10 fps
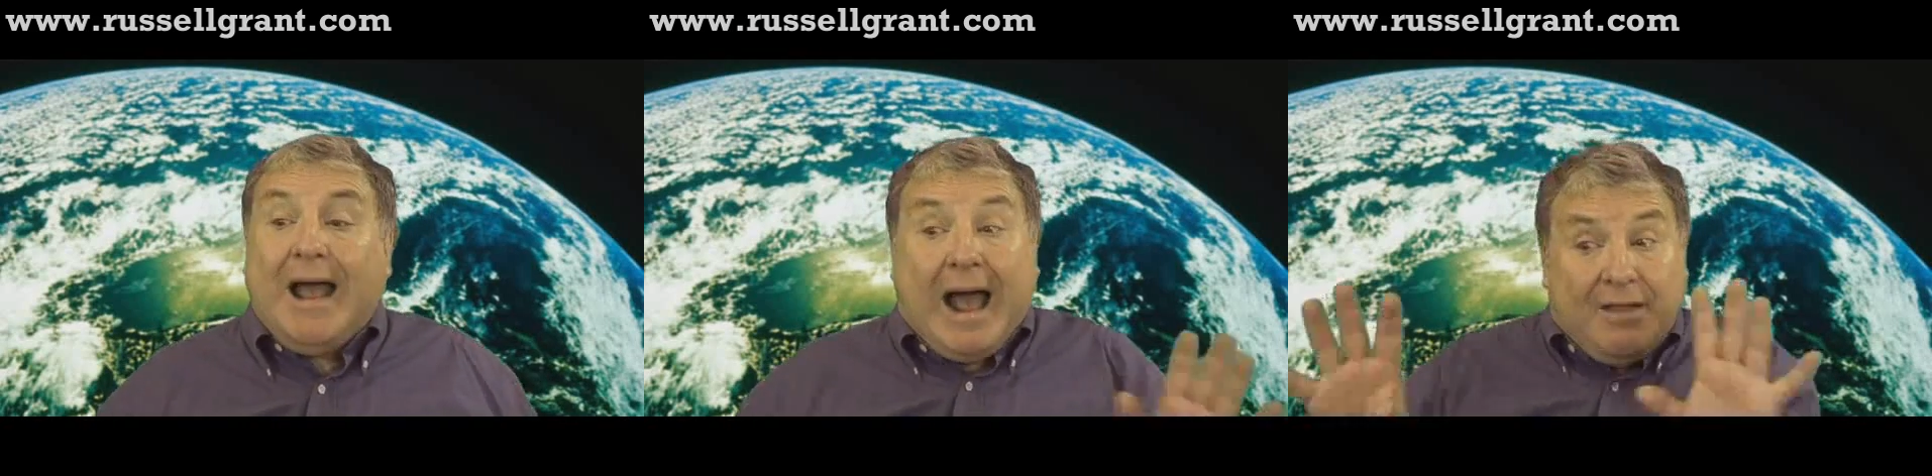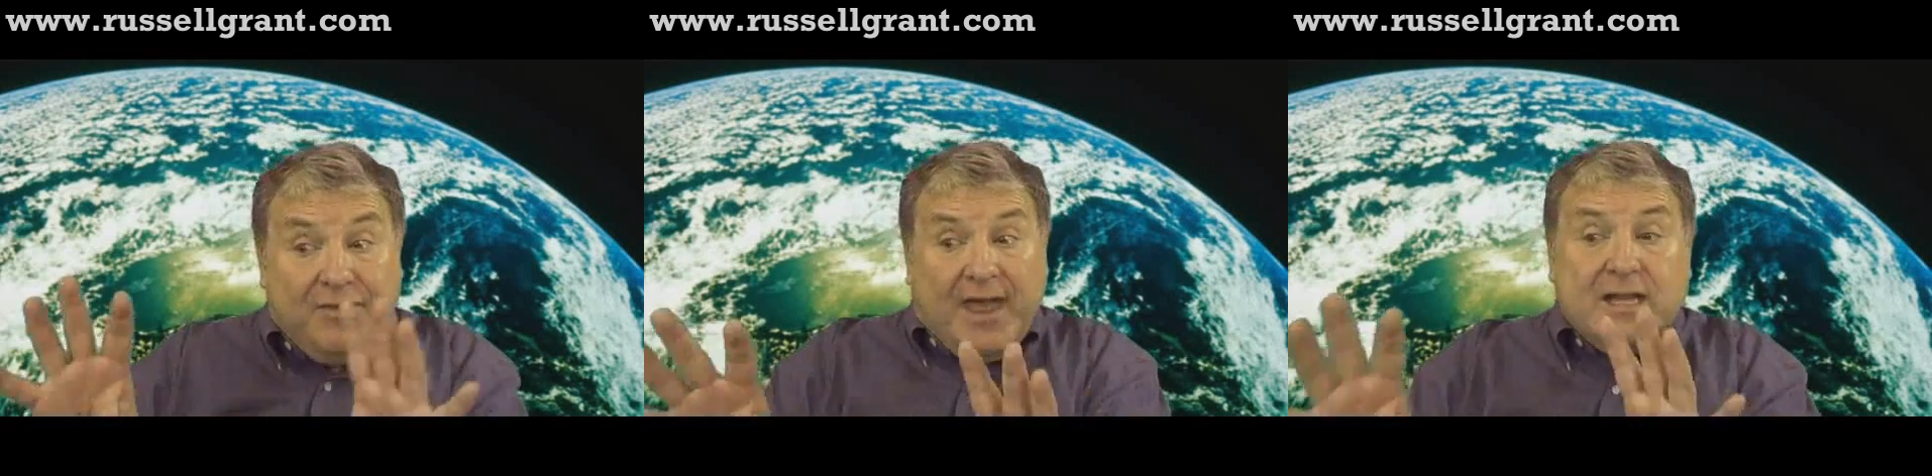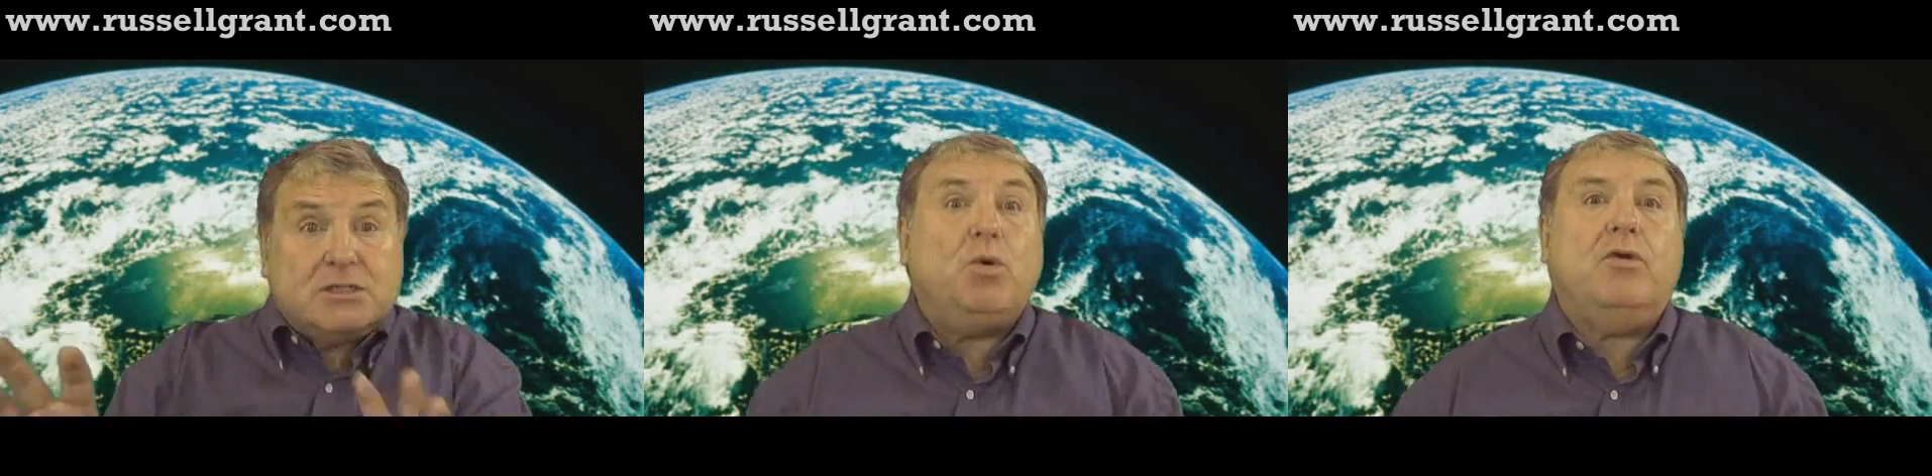And
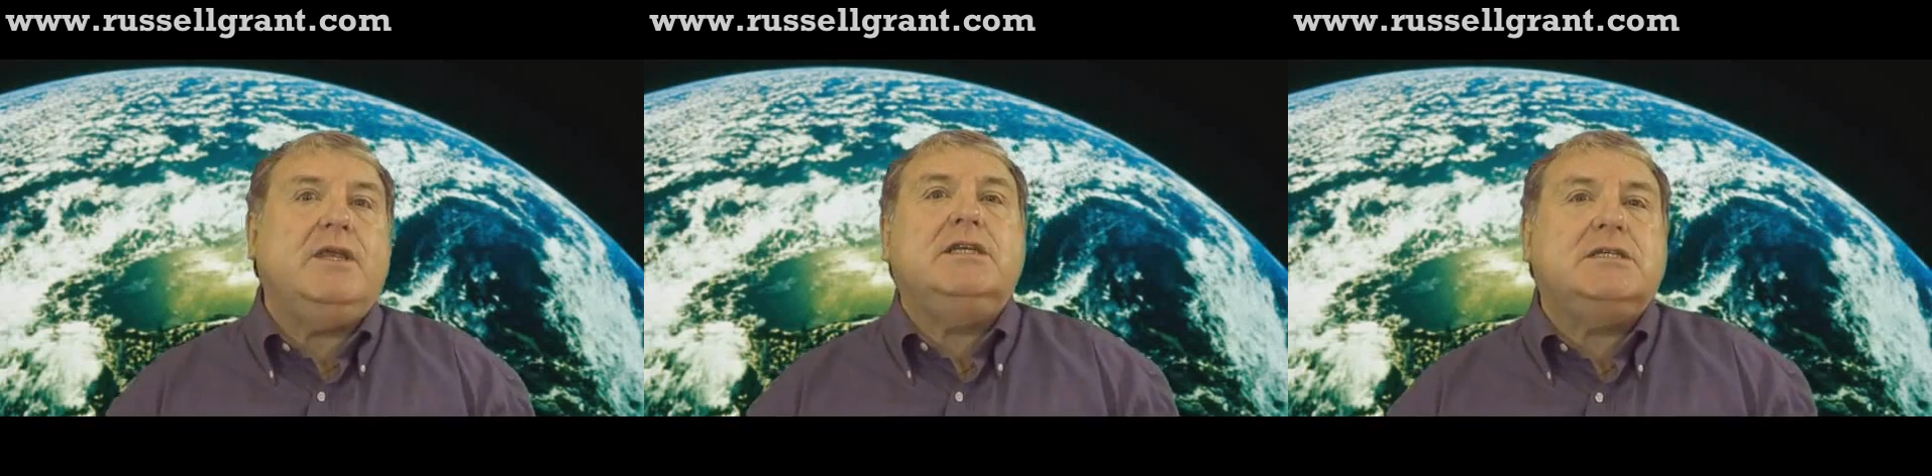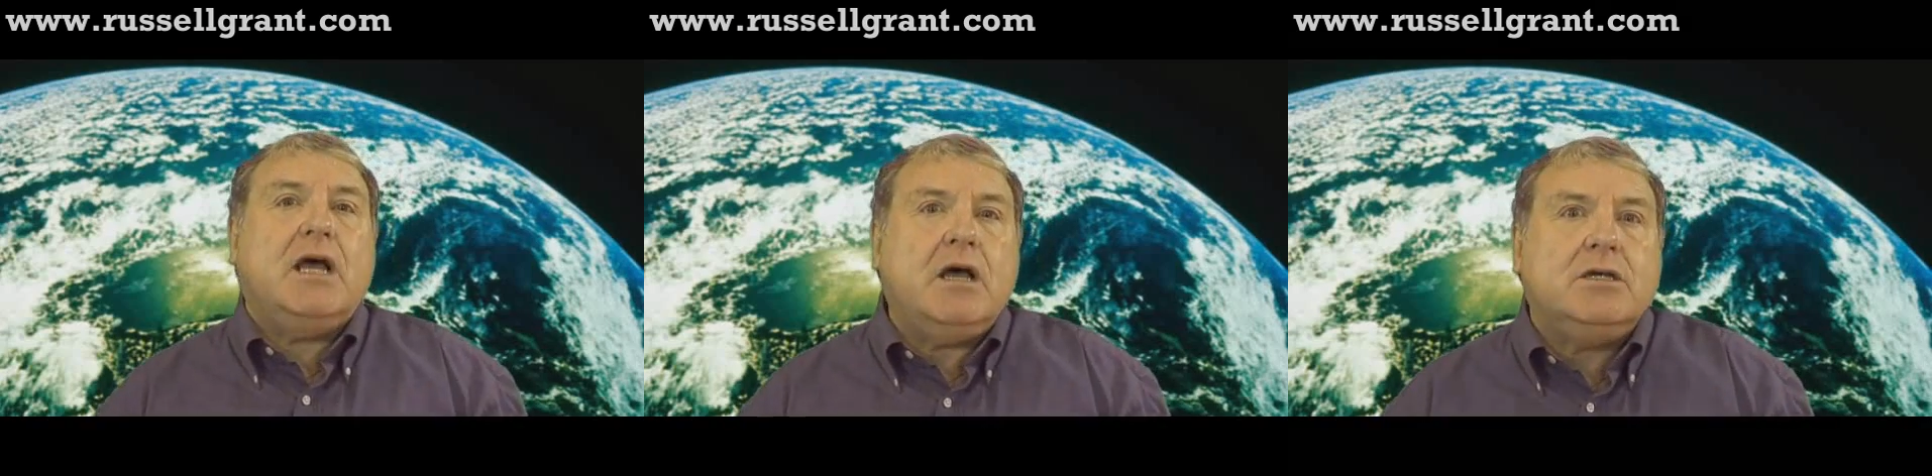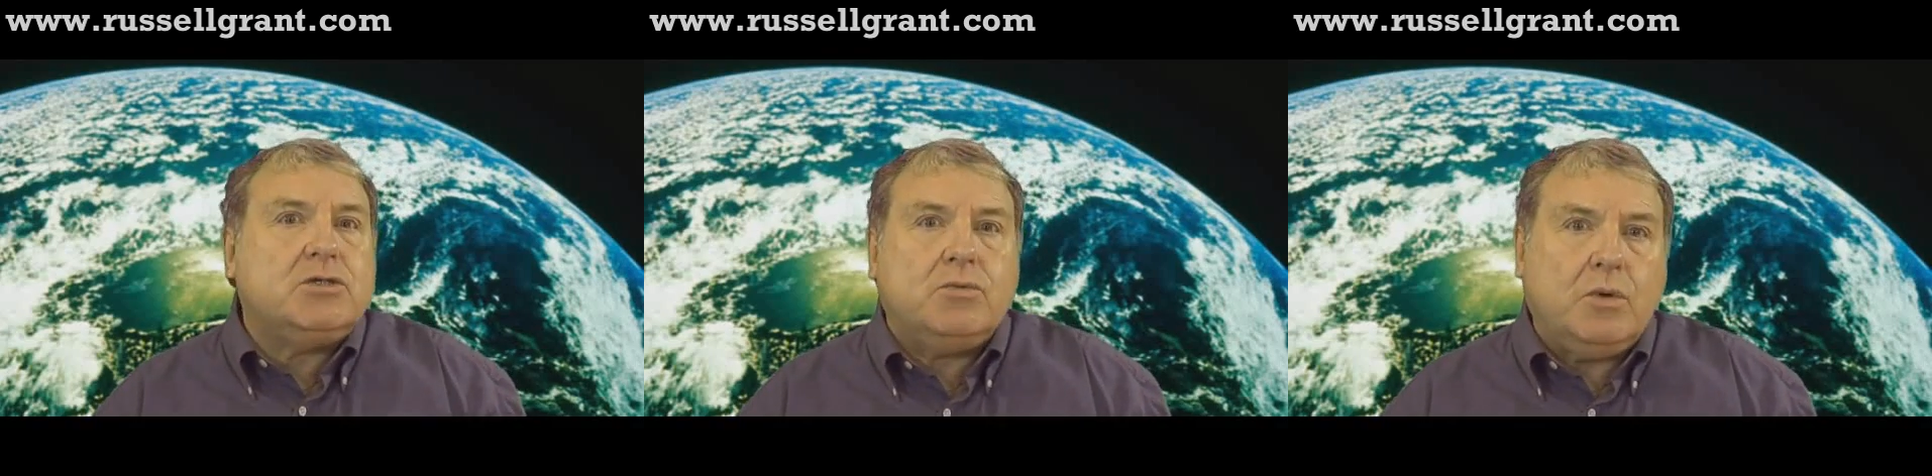that's what these
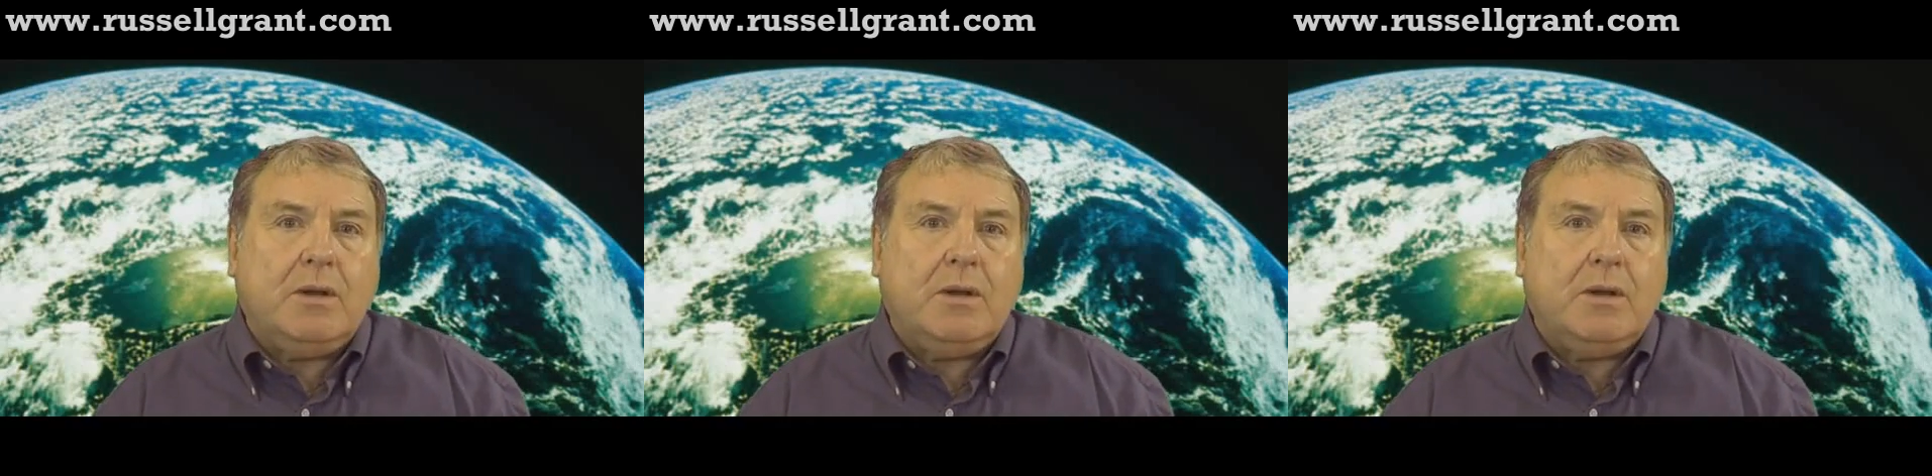stars are all